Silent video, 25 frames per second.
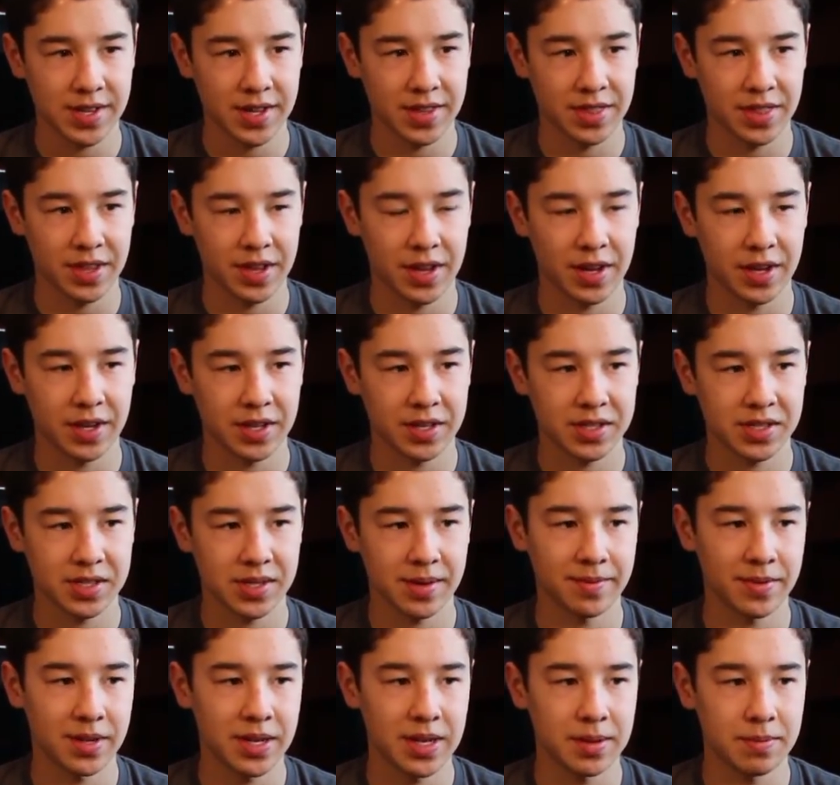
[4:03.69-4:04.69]
I think,
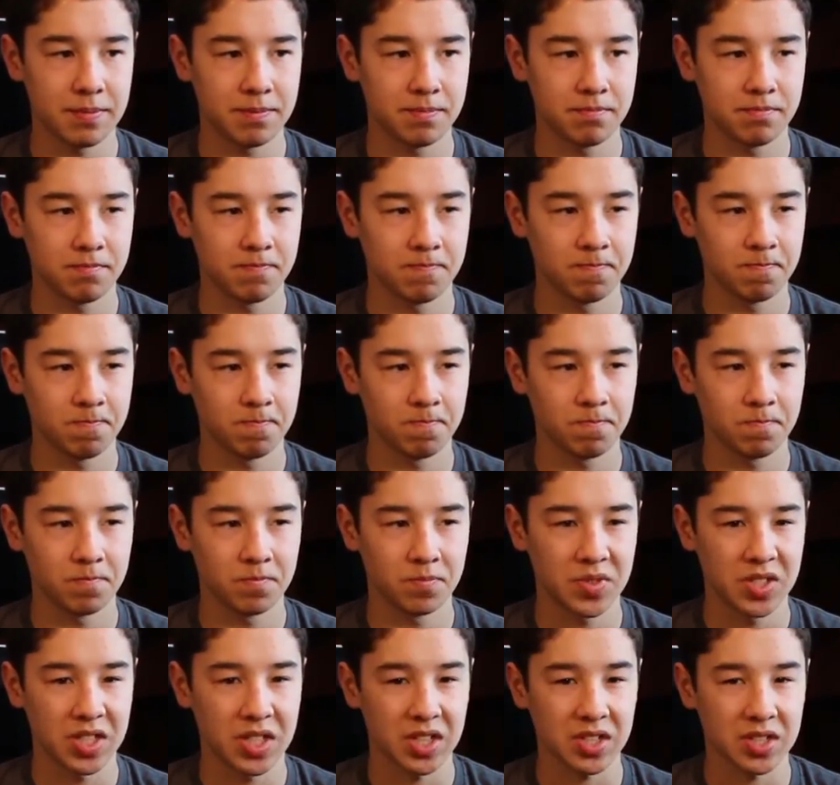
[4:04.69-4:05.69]

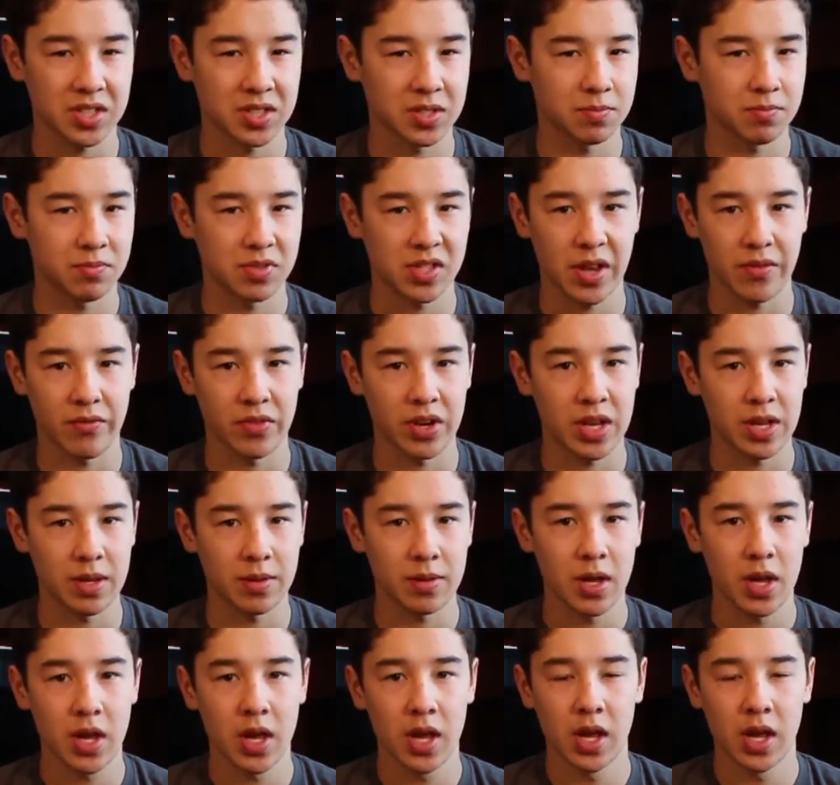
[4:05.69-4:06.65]
76, 70.